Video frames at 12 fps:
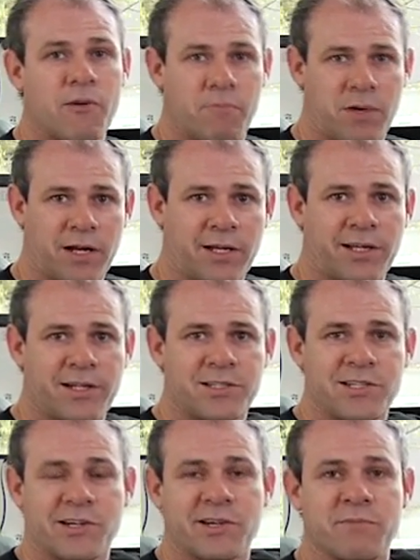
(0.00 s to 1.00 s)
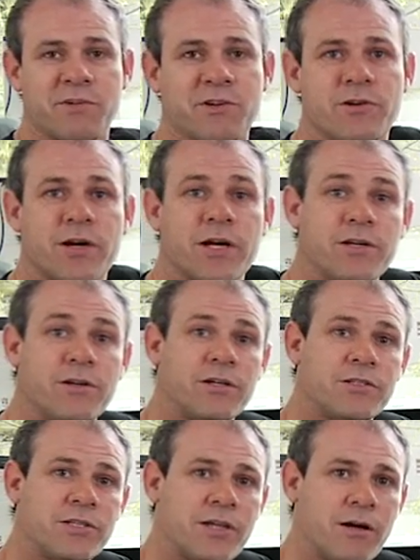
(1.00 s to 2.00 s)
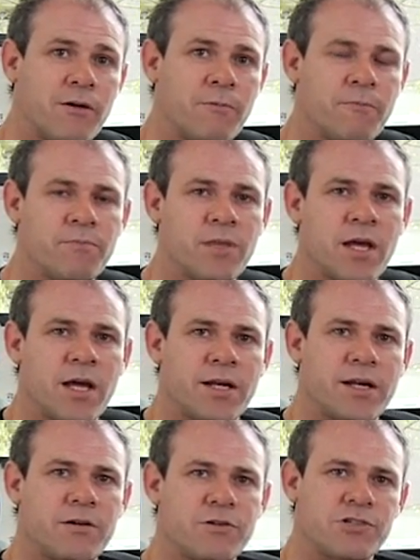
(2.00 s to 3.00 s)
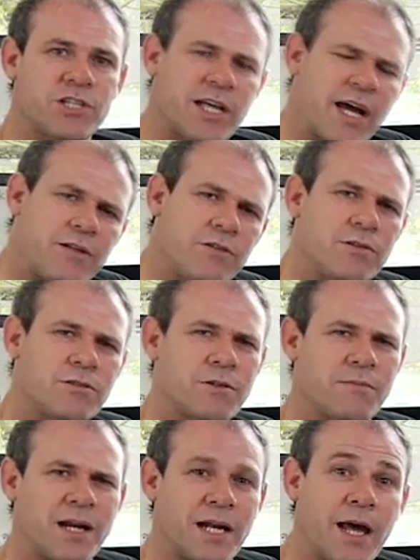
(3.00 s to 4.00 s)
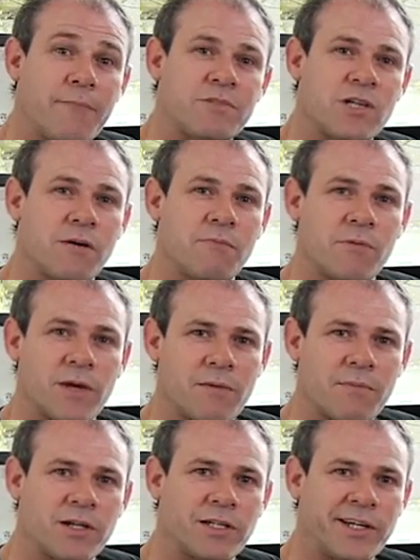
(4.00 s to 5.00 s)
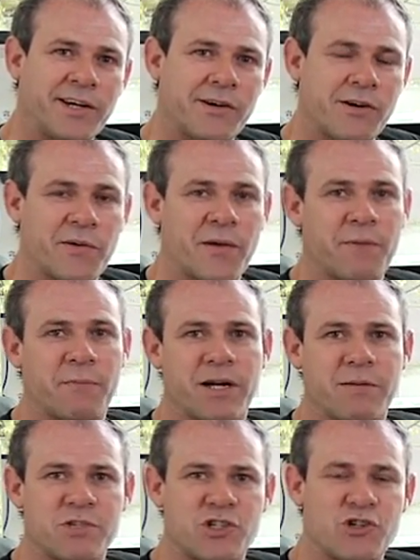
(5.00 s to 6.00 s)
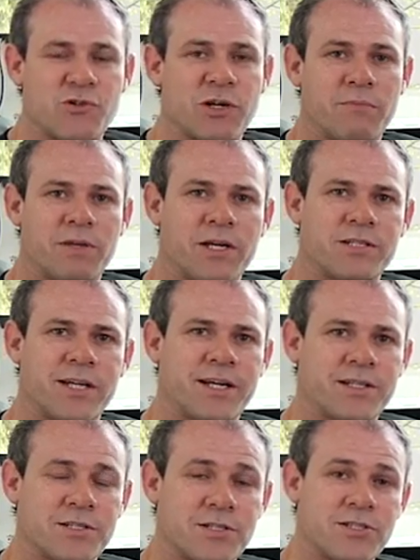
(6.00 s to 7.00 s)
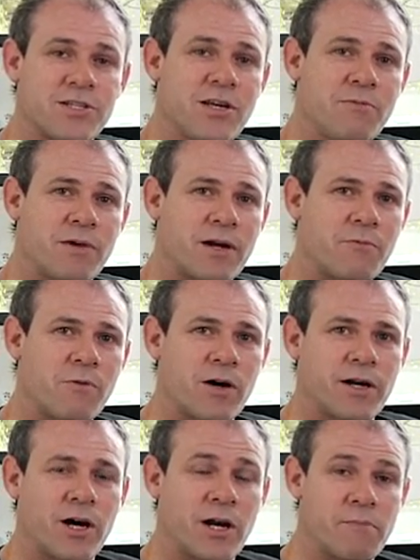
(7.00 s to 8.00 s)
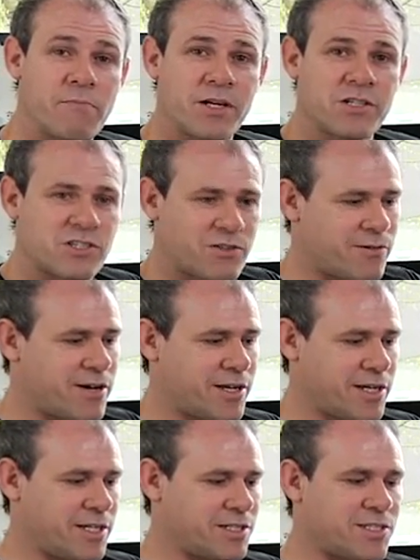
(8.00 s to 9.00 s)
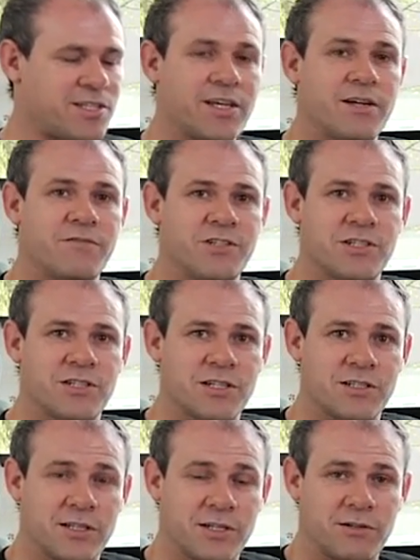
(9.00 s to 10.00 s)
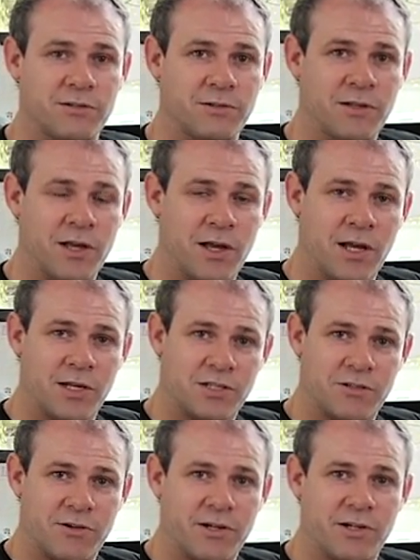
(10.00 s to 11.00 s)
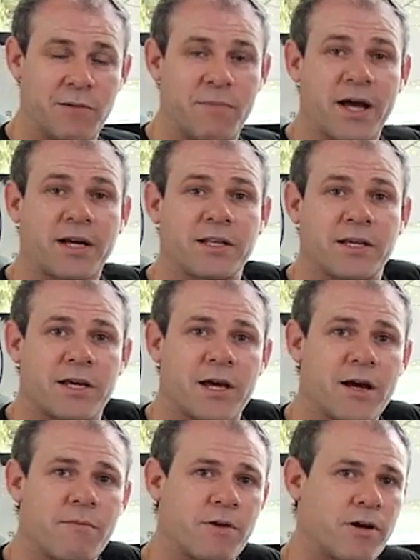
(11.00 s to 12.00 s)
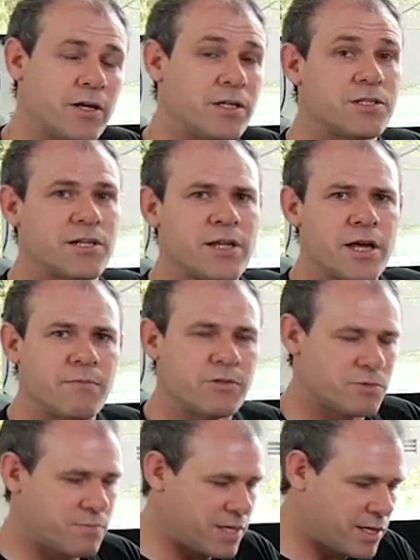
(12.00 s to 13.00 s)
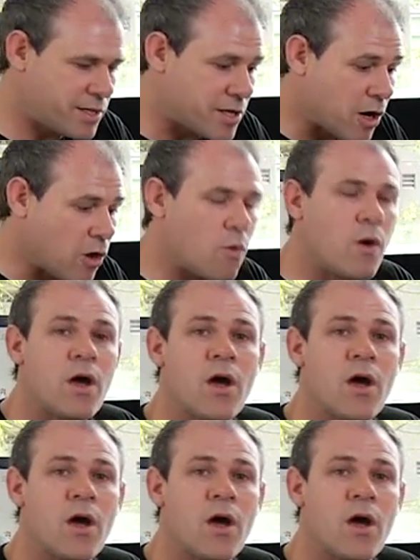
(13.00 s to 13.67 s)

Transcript: plug it into your computer, and you're good to go. Now, usually I do this on my laptop when I'm on the go and when I'm shooting because I can see what I want on a big screen instead of just this little screen on the back of the camera. And this enables me to know